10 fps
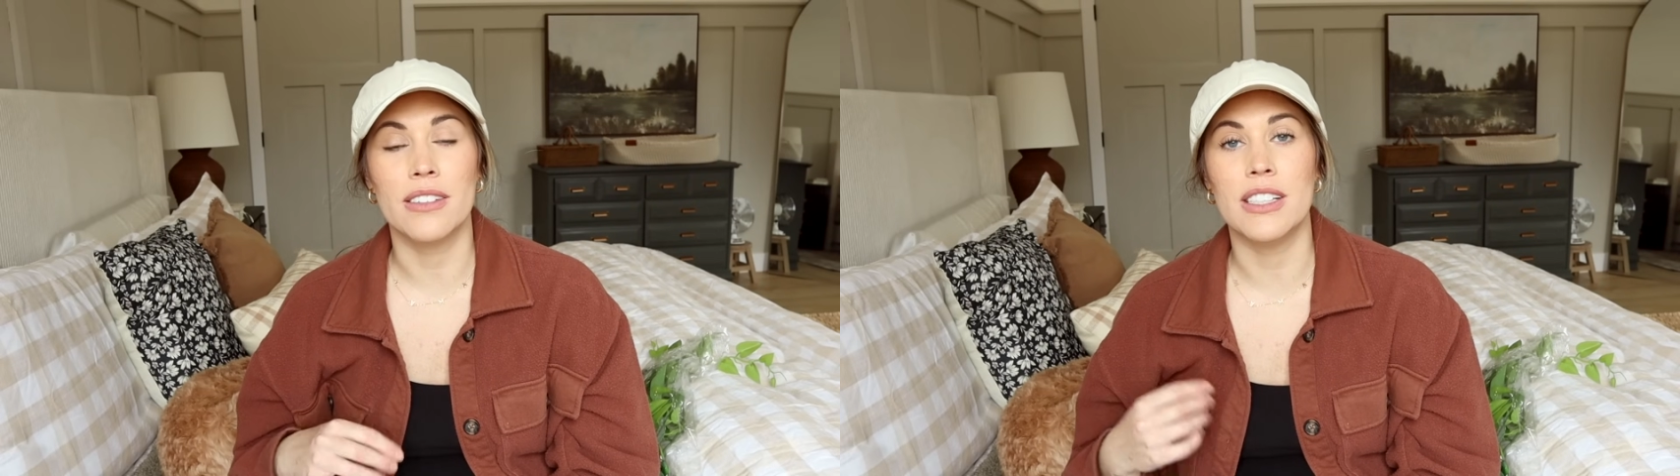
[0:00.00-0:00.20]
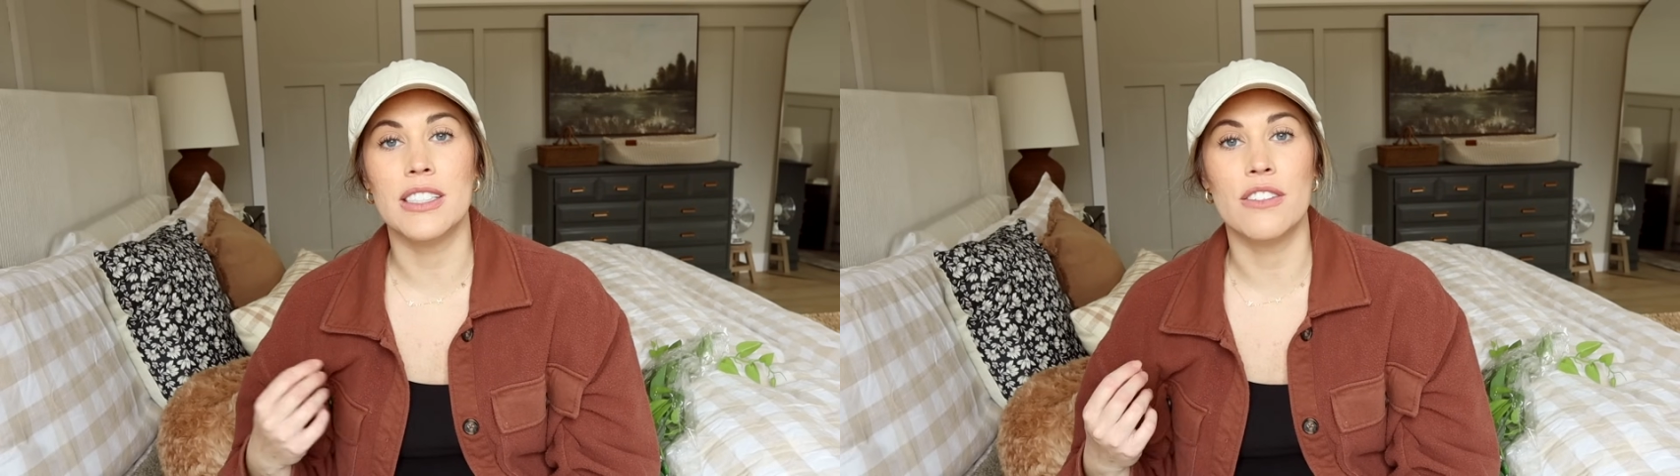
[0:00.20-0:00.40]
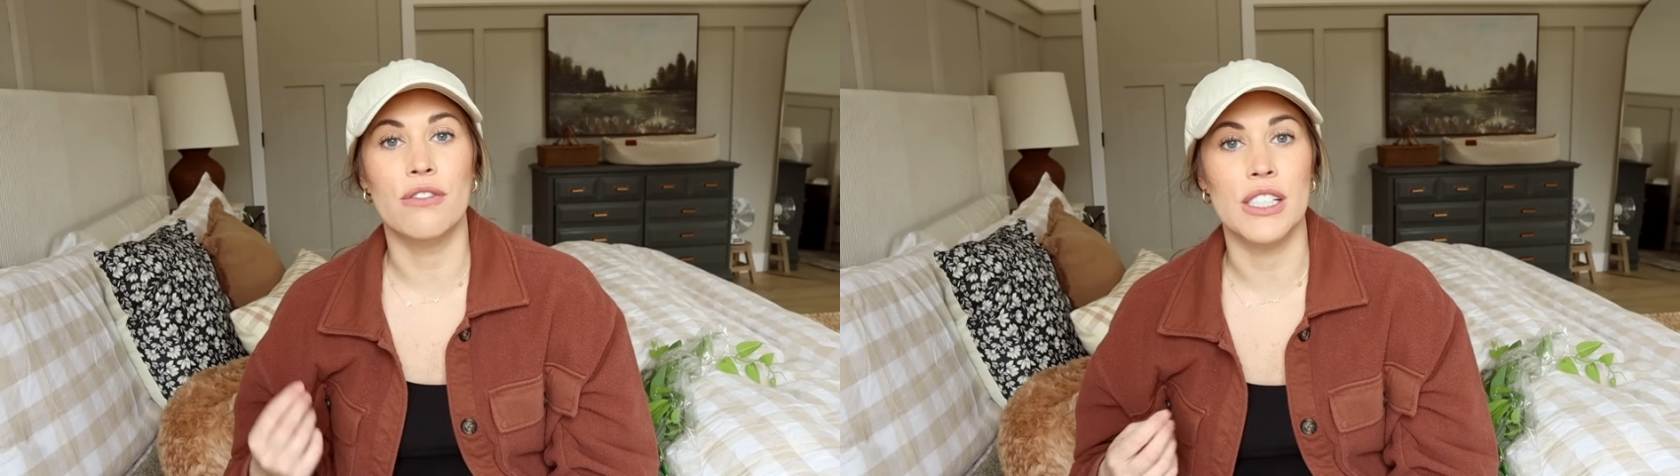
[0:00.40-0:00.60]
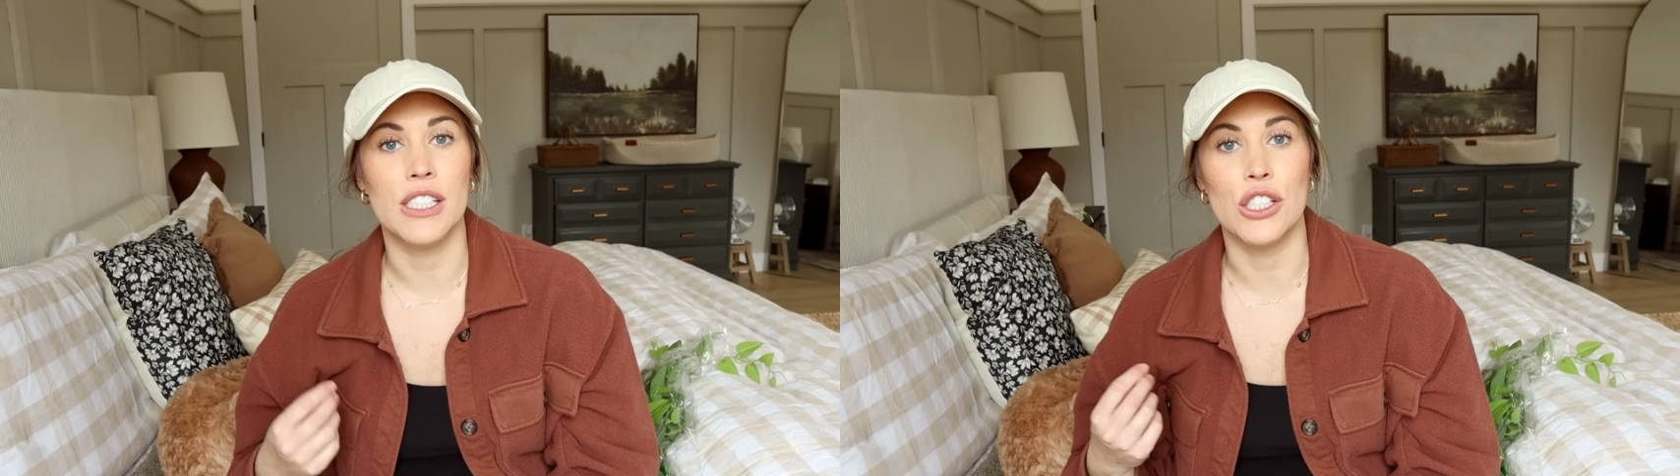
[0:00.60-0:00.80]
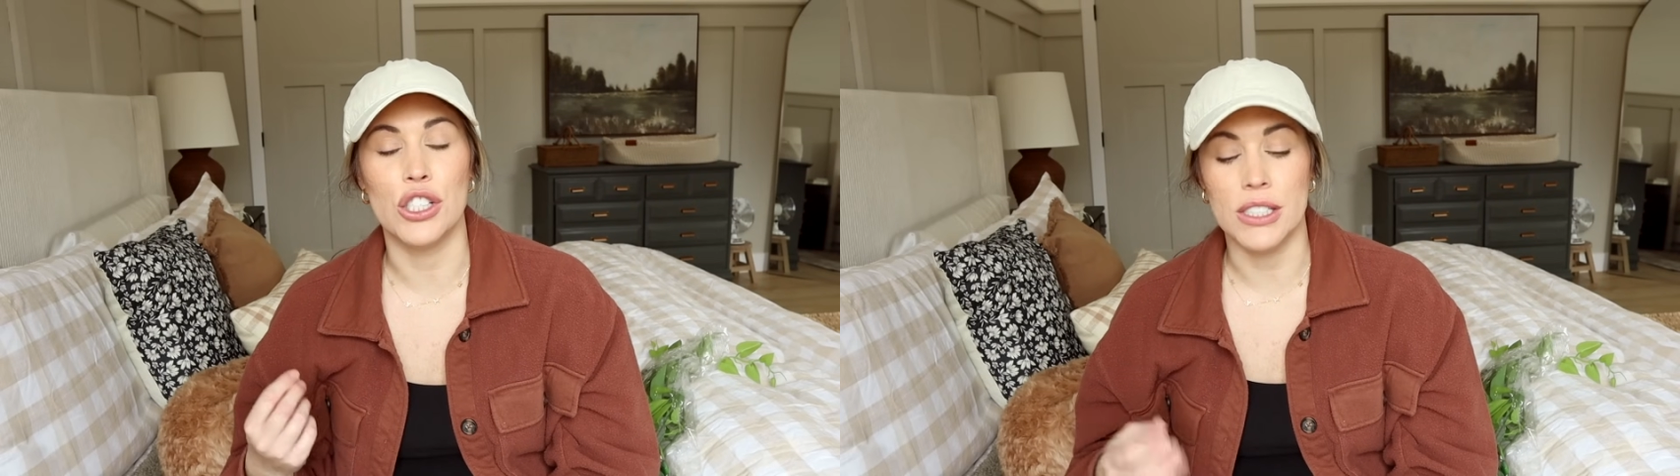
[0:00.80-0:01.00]
least
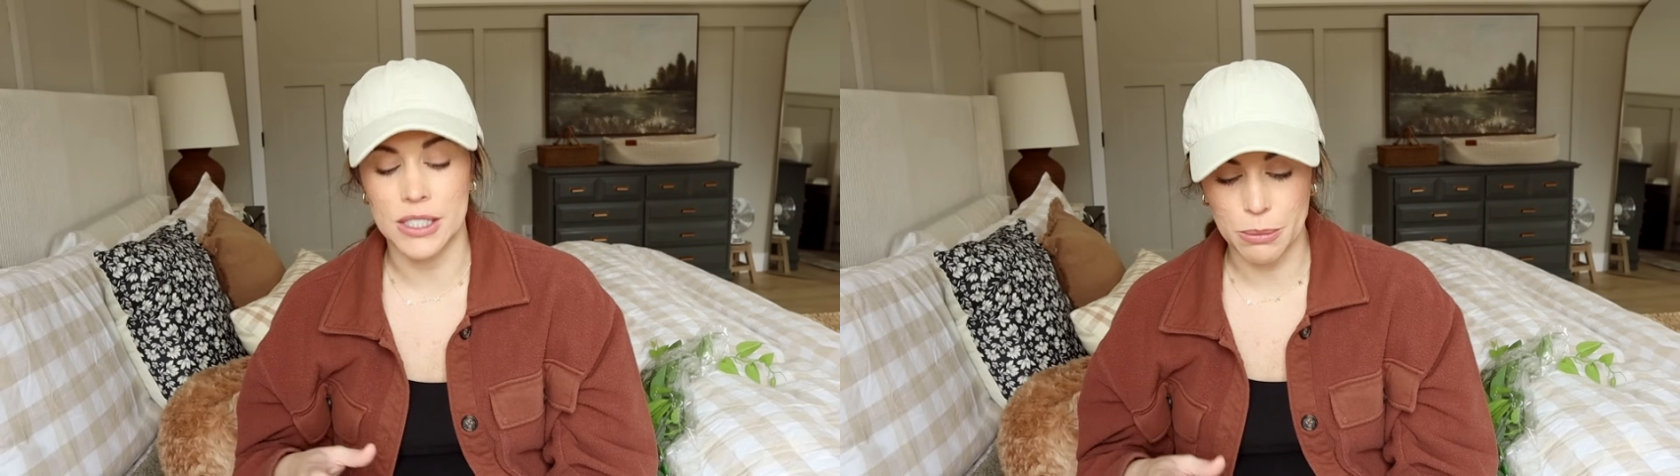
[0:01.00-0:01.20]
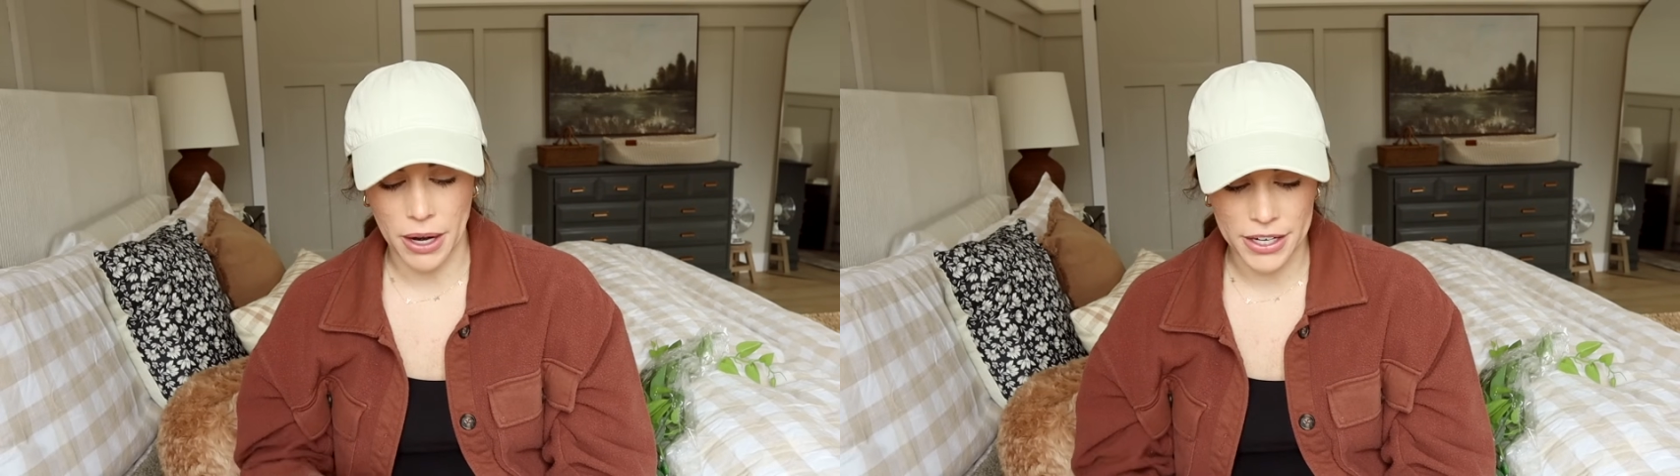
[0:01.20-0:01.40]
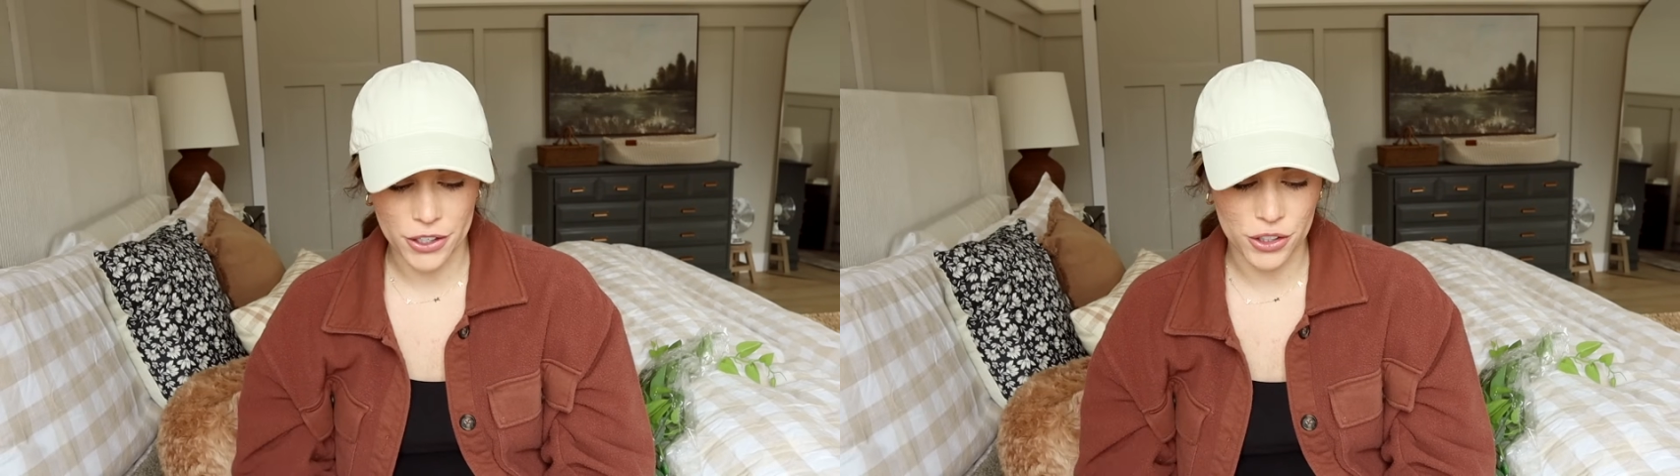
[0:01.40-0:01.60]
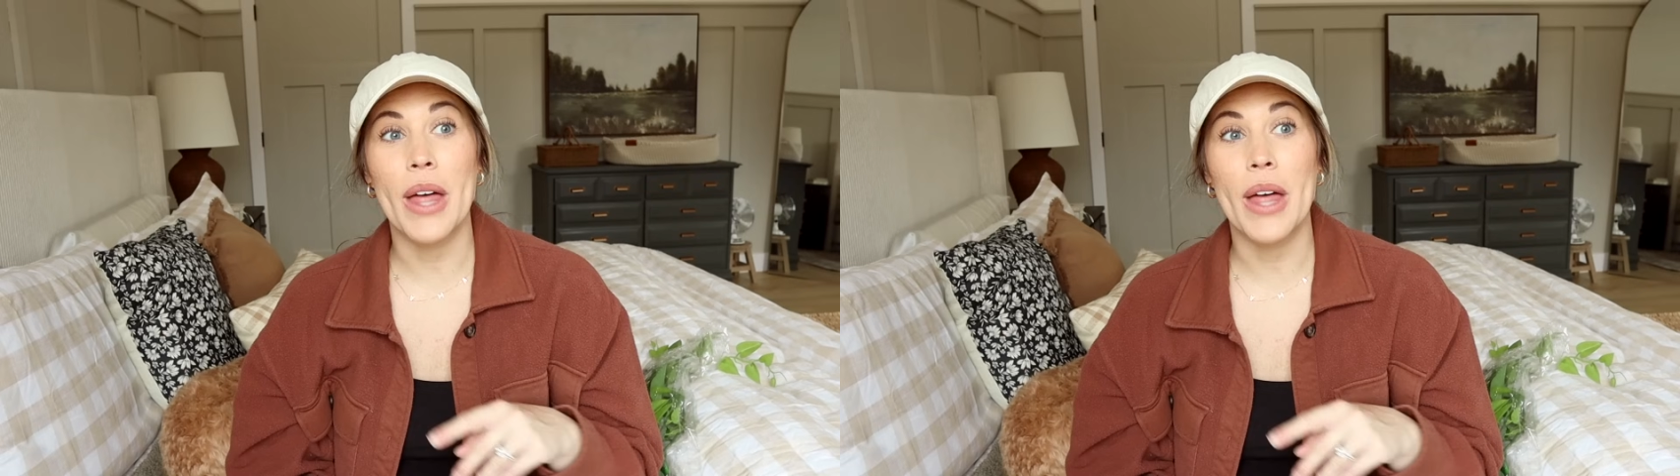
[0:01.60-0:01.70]
vintage inspired.